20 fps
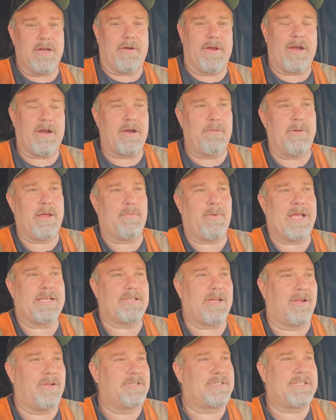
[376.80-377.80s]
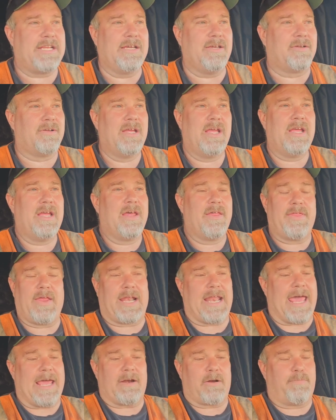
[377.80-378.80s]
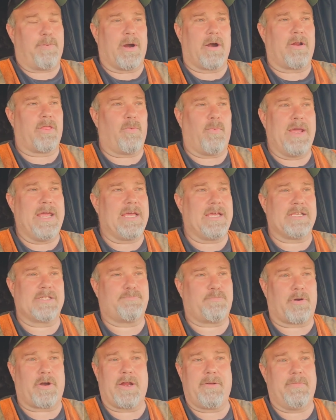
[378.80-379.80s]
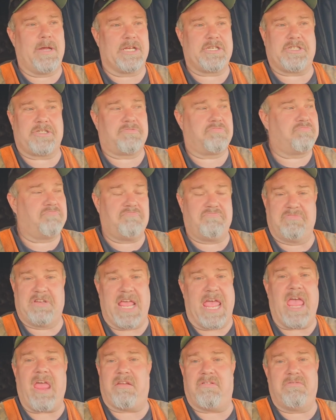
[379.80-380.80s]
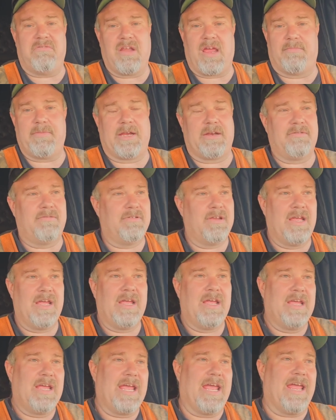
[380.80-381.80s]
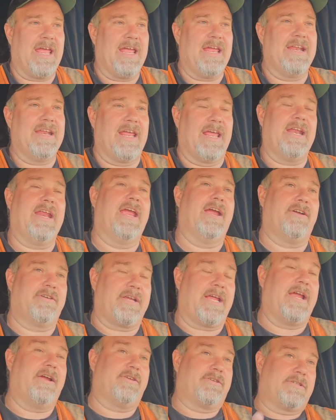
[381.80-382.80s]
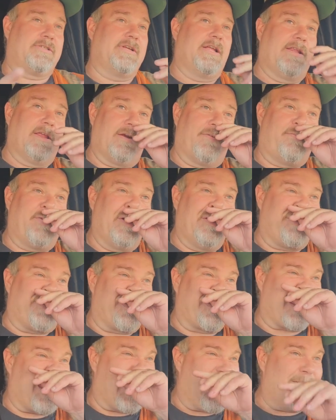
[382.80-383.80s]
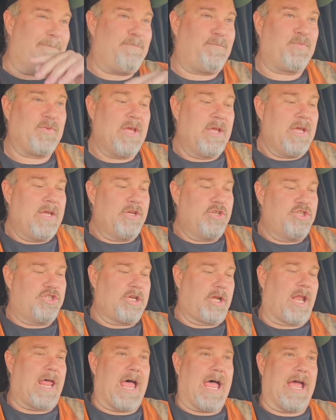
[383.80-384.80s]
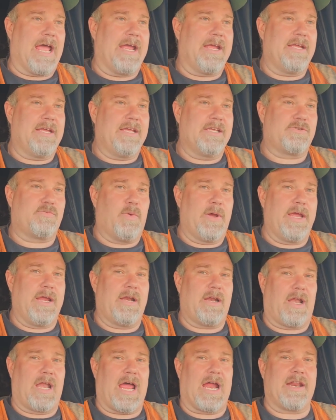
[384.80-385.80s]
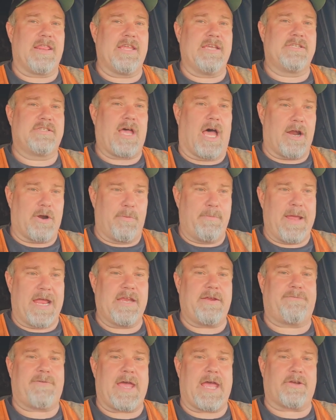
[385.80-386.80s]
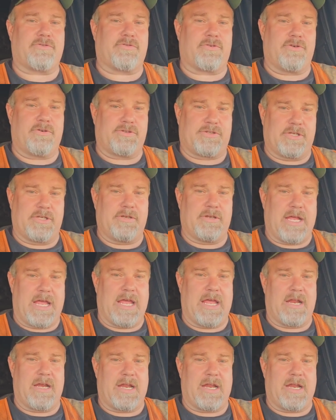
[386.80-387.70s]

here in the Midwest hauling steel, the latter part of the week is pretty much dead. And here's a little food for thought. July is when a lot of these auto manufacturers and